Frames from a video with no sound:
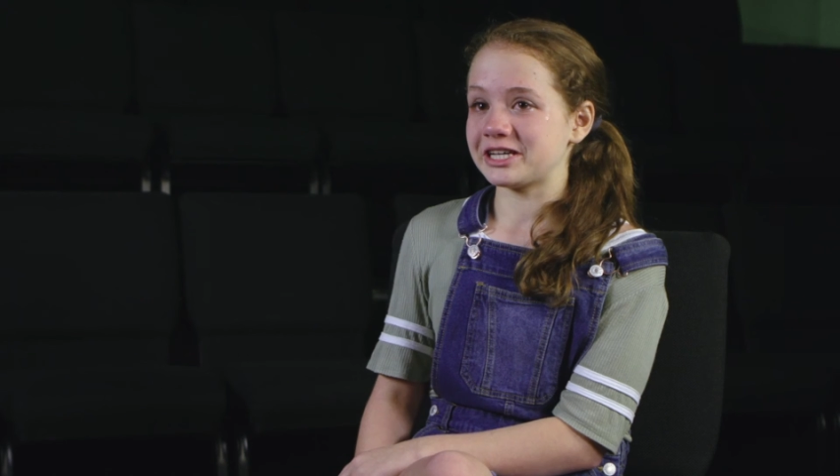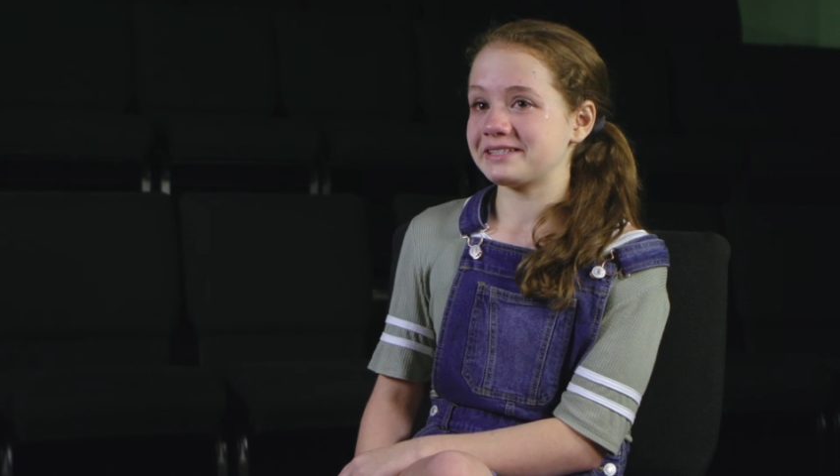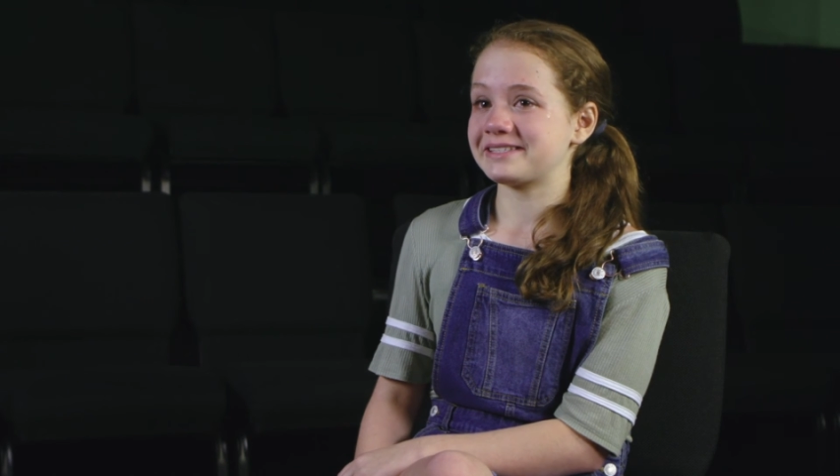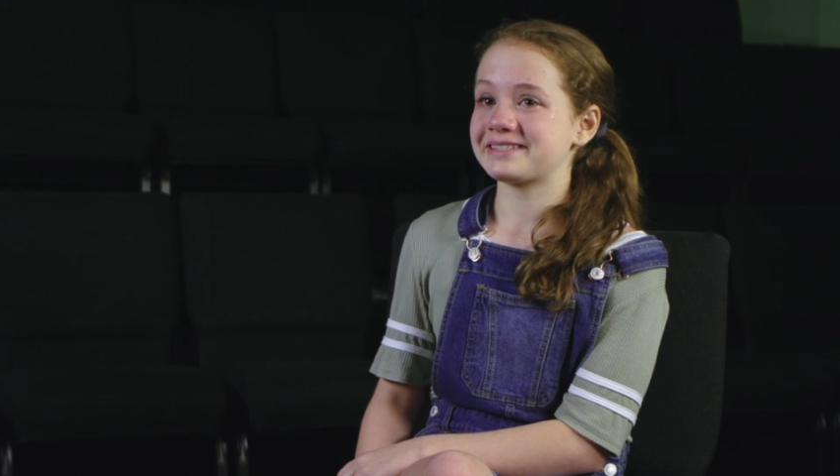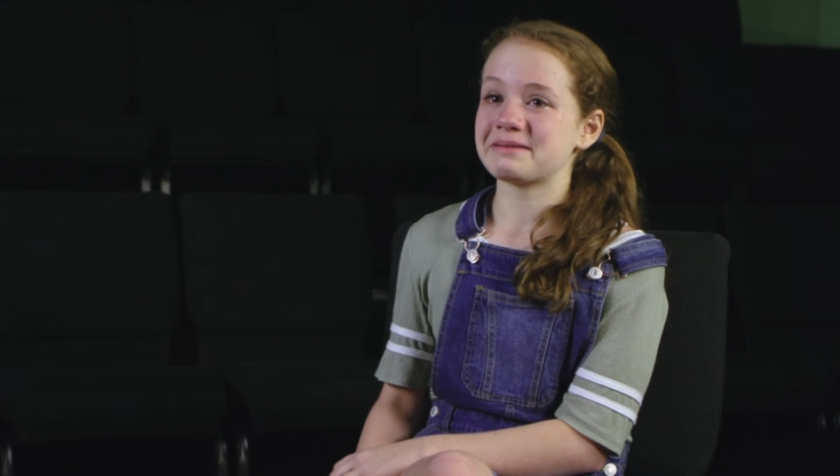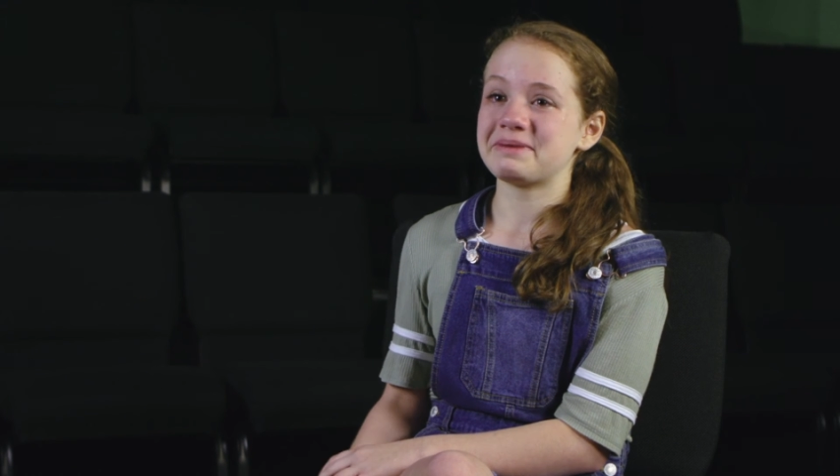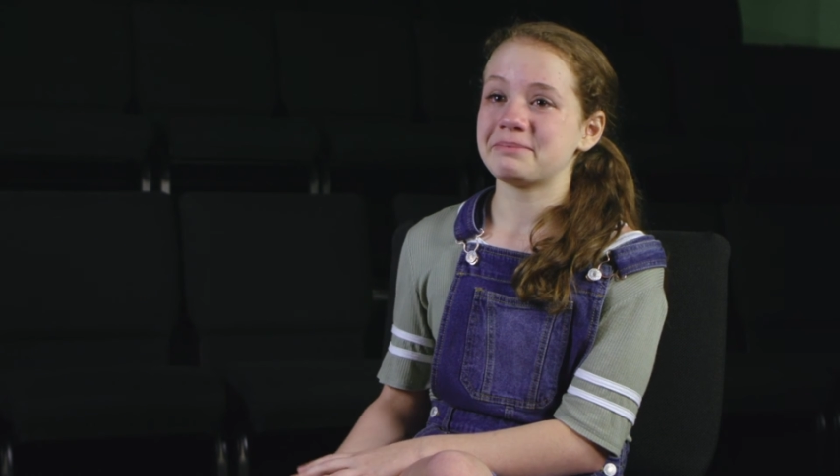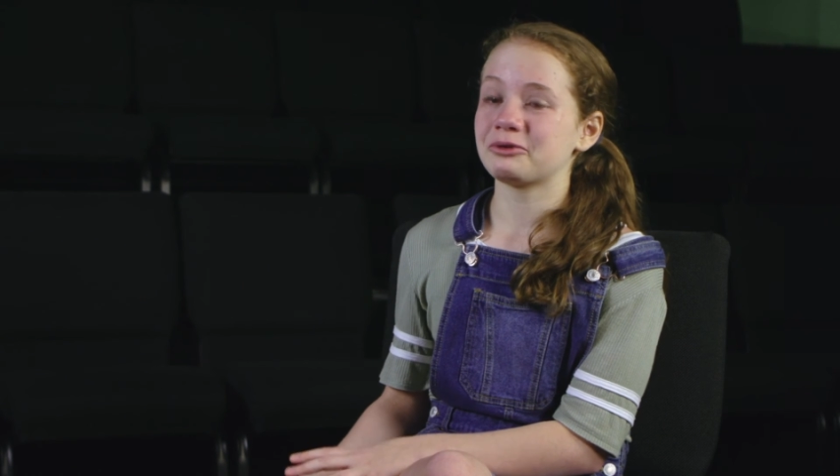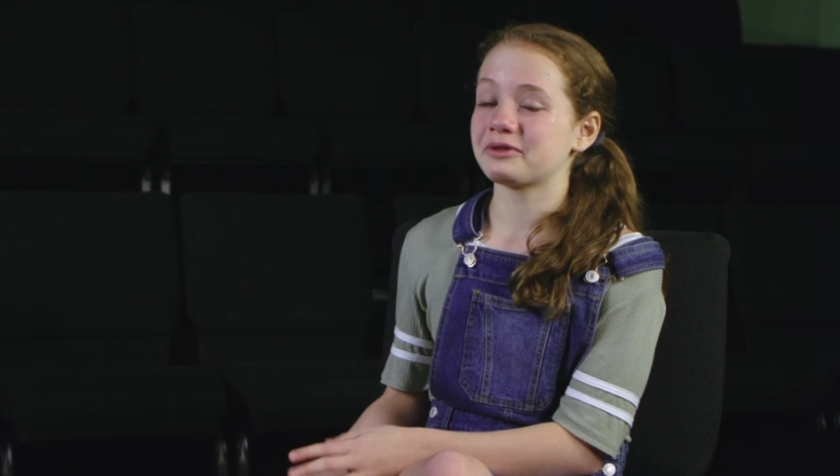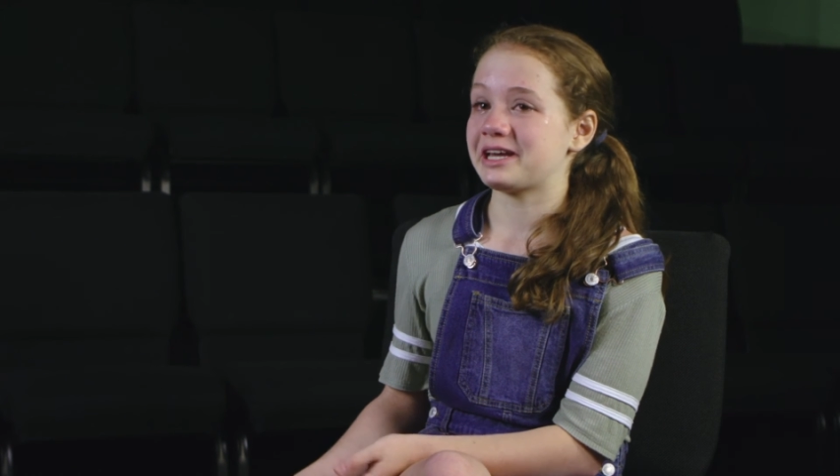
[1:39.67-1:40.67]
Just the
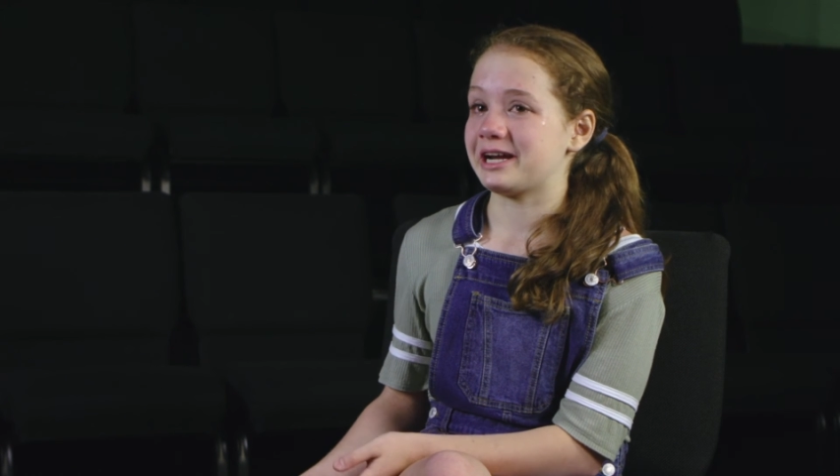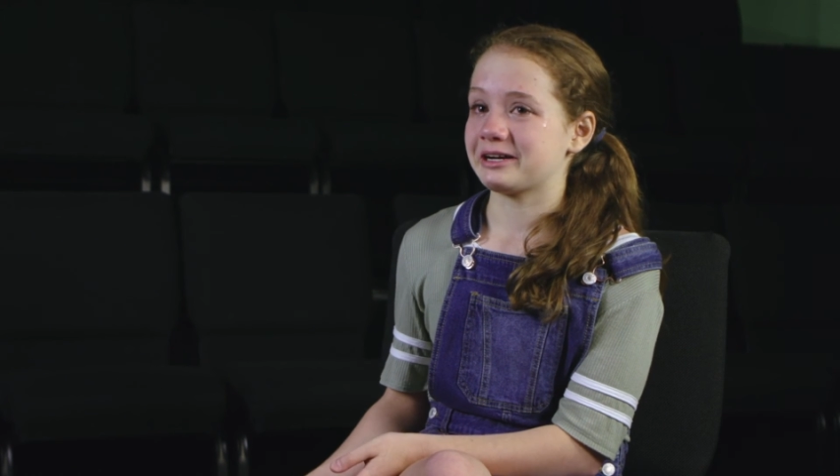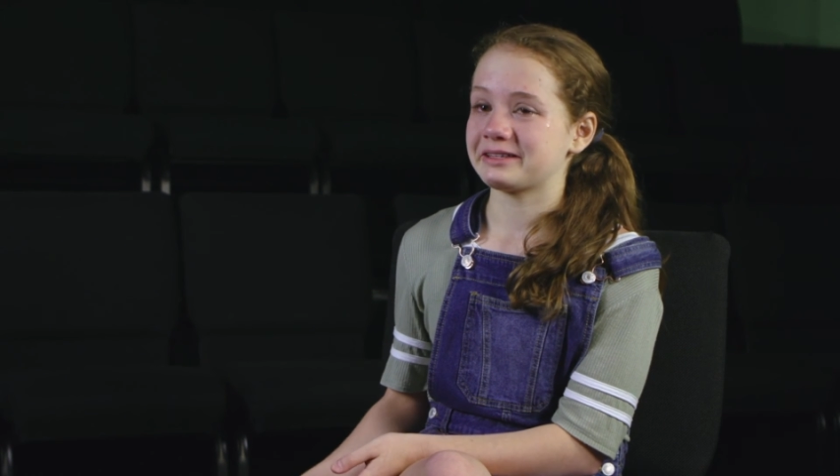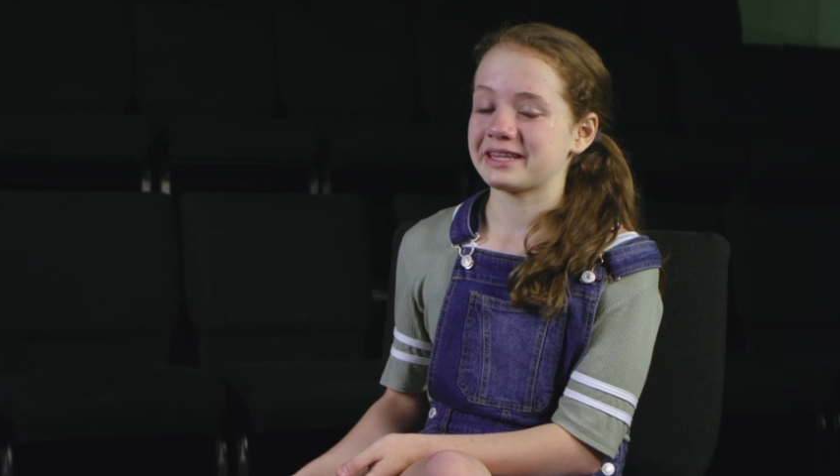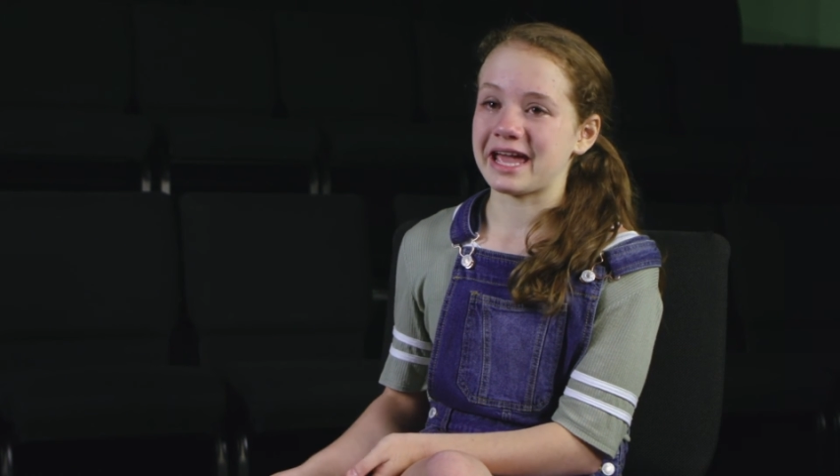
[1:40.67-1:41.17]
people there,